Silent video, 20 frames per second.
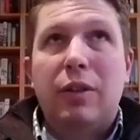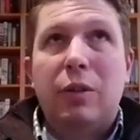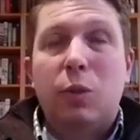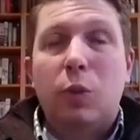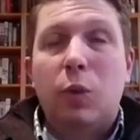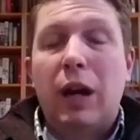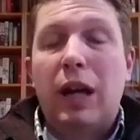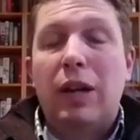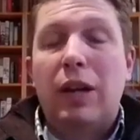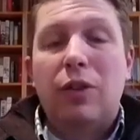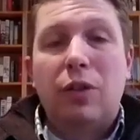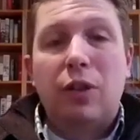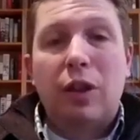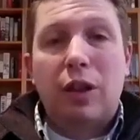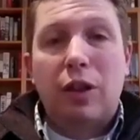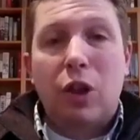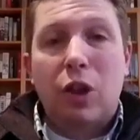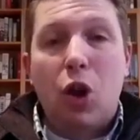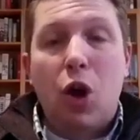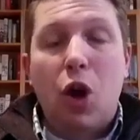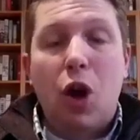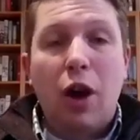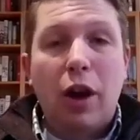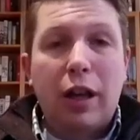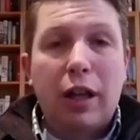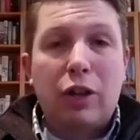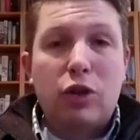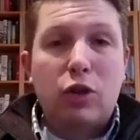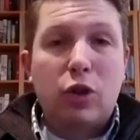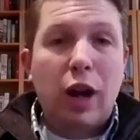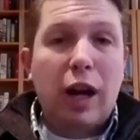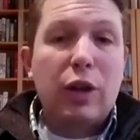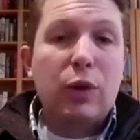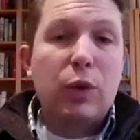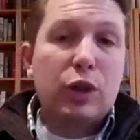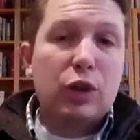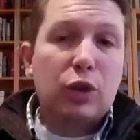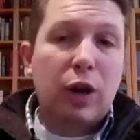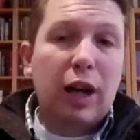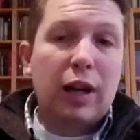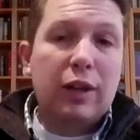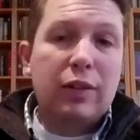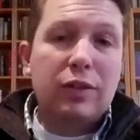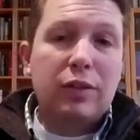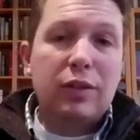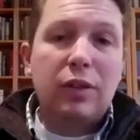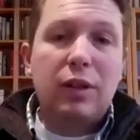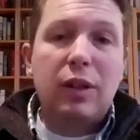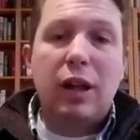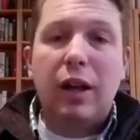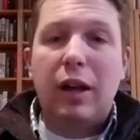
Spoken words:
ways that the law can try to address,